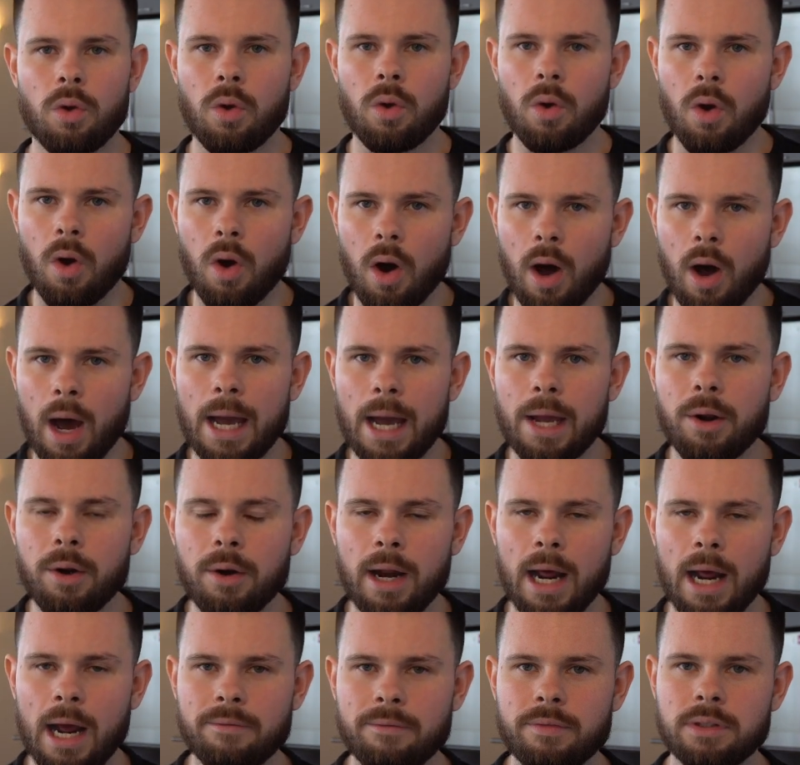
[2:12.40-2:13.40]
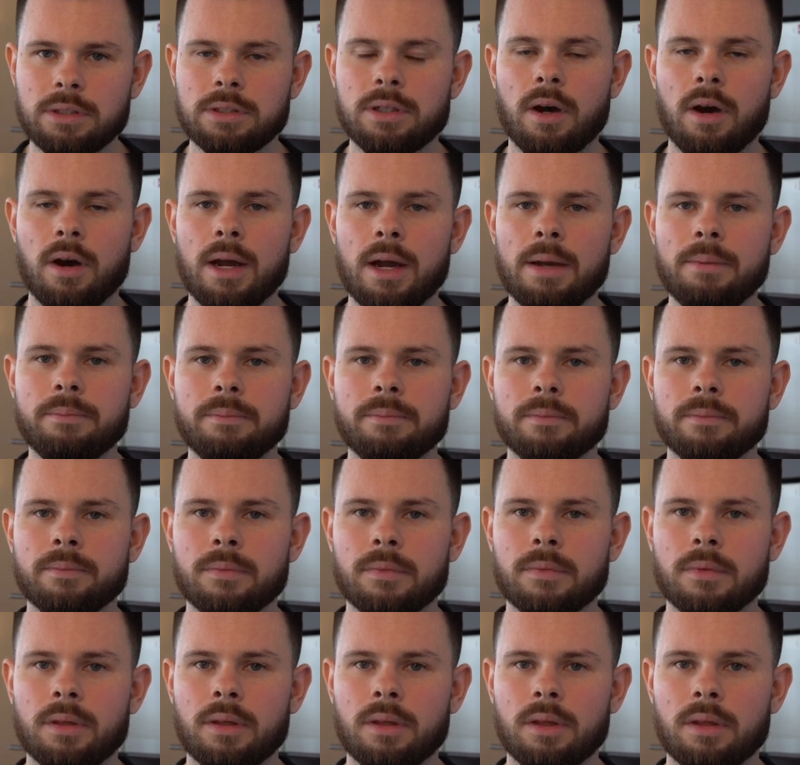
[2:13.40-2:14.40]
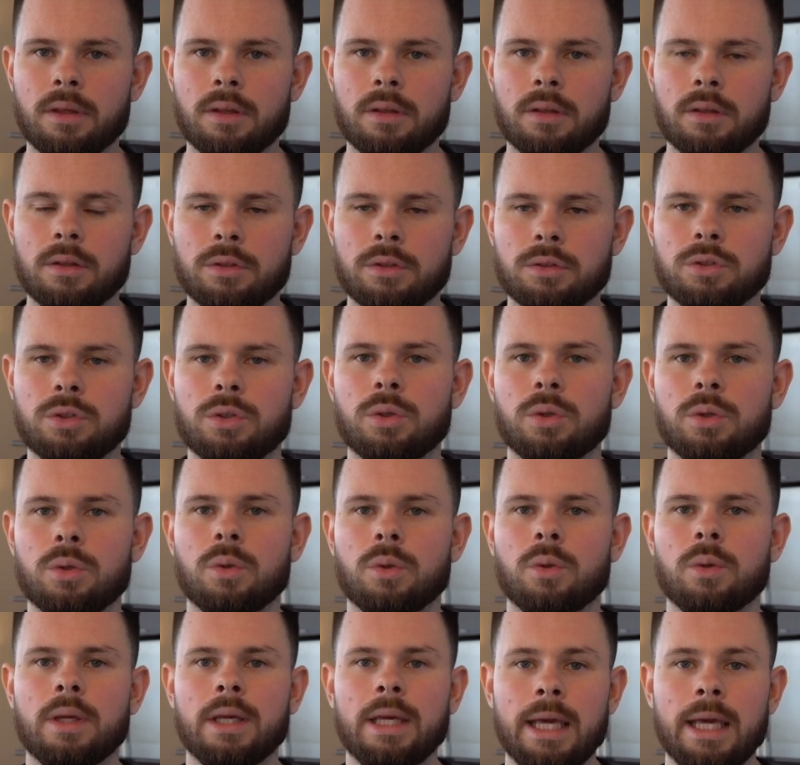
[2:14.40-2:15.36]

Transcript: I don't have the time to